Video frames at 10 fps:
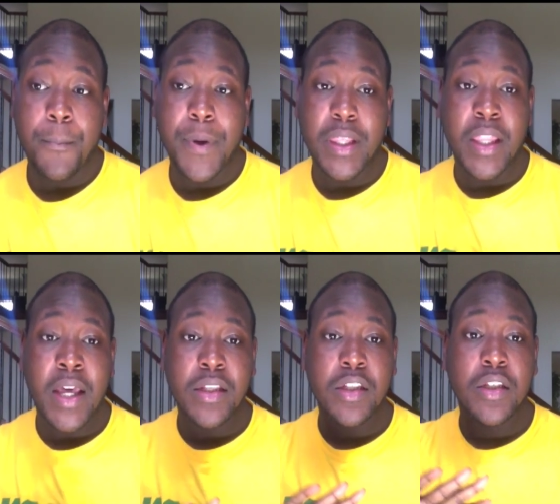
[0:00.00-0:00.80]
but
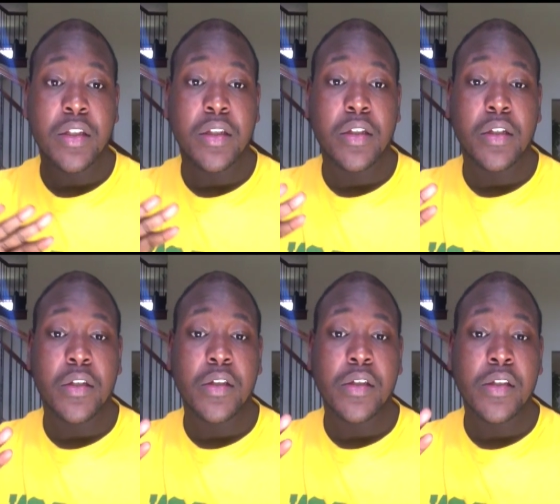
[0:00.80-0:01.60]
let's
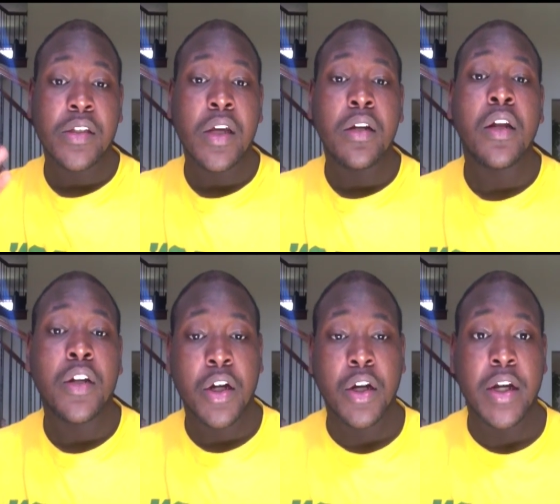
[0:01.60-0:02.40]
settle on
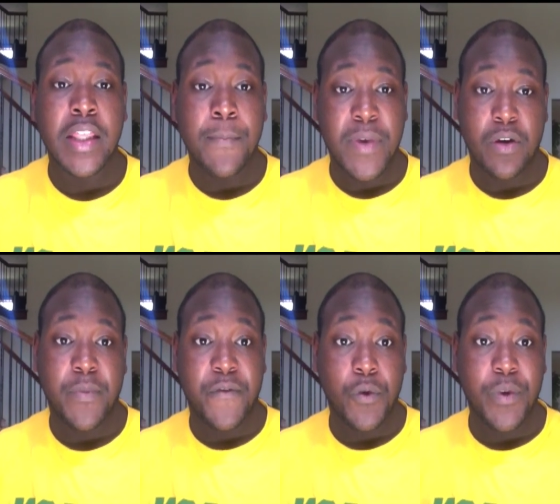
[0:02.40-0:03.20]
her in the middle
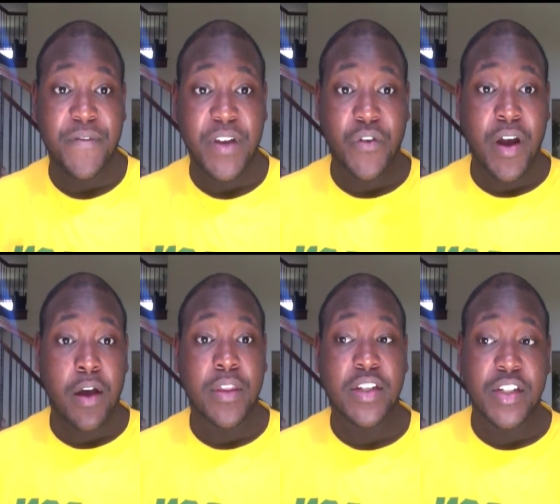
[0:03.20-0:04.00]
before we figure
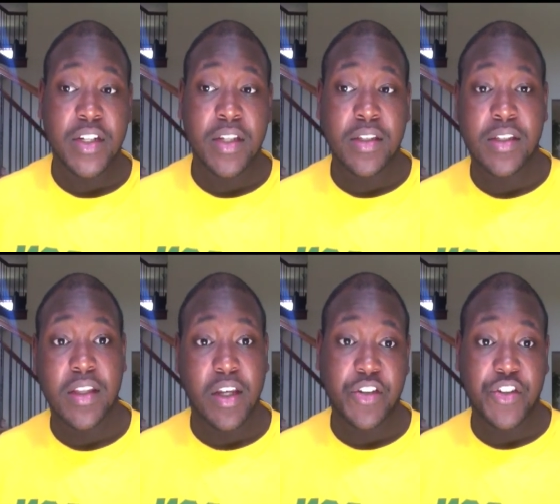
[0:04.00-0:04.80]
out that she's
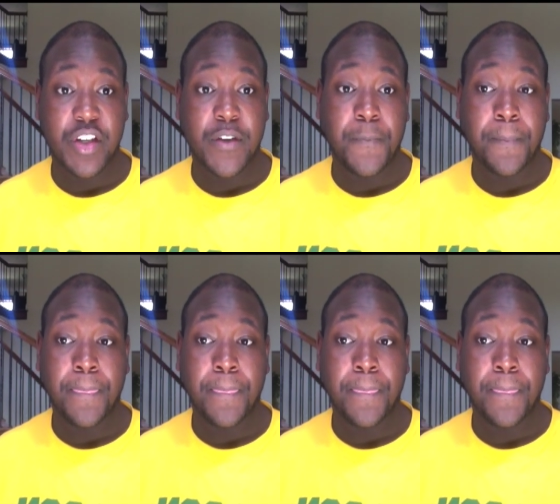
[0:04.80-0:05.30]
slick as shit.